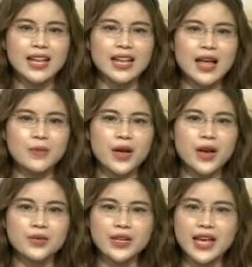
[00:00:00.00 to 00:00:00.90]
led
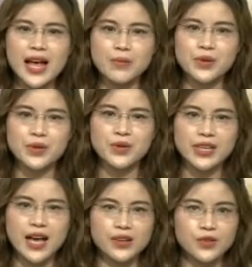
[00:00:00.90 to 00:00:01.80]
by Rear Admiral
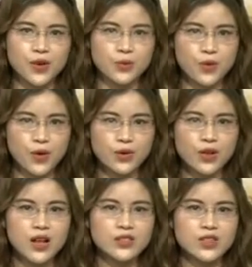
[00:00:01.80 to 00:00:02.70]
Yang Yong-mo,
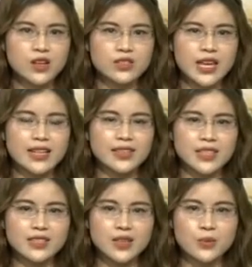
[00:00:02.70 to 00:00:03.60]
docked at
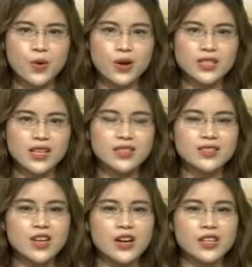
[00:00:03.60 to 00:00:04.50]
Tien Sa Port,
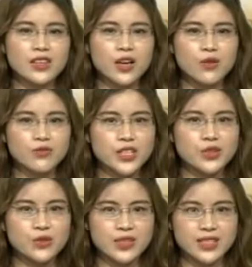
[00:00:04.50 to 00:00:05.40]
starting the
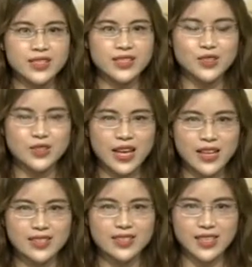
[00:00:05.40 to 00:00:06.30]
official visit to Danang
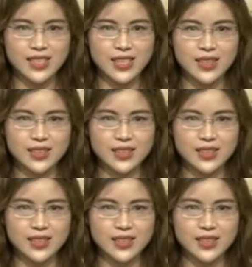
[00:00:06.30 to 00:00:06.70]
Nang City.